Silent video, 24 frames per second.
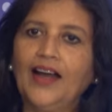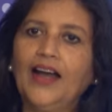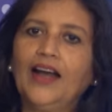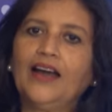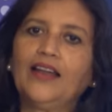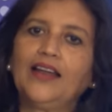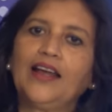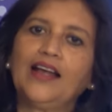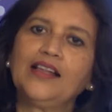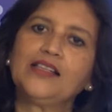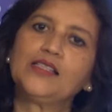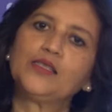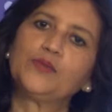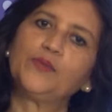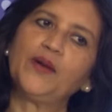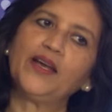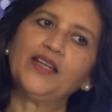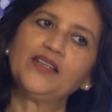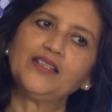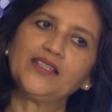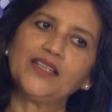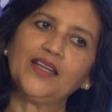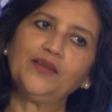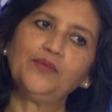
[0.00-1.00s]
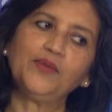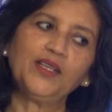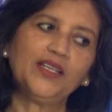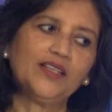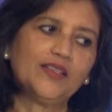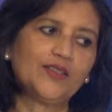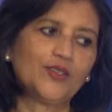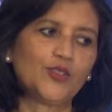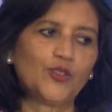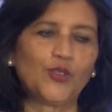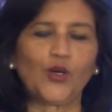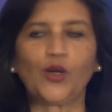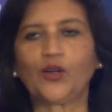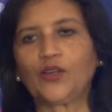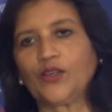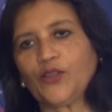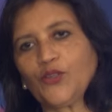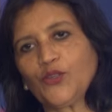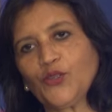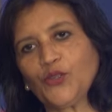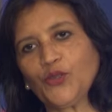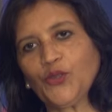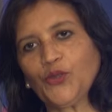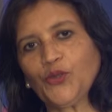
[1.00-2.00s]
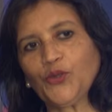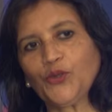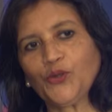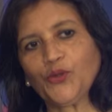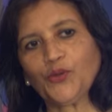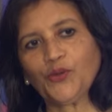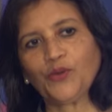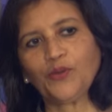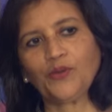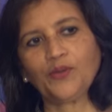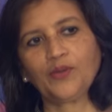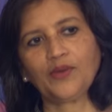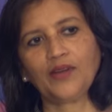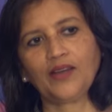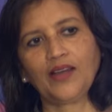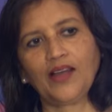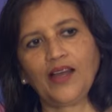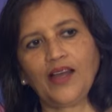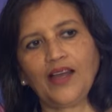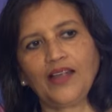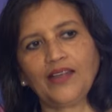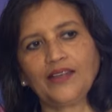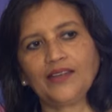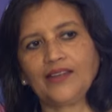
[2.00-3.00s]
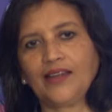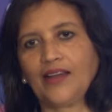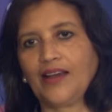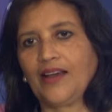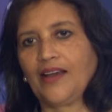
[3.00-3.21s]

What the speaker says: And I'll spend 10 minutes talking to you and